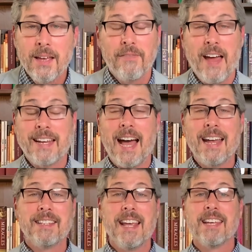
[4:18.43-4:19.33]
In fact,
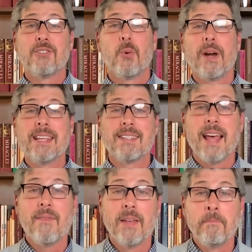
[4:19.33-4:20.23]
Isaiah
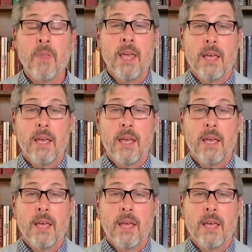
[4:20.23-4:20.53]
27,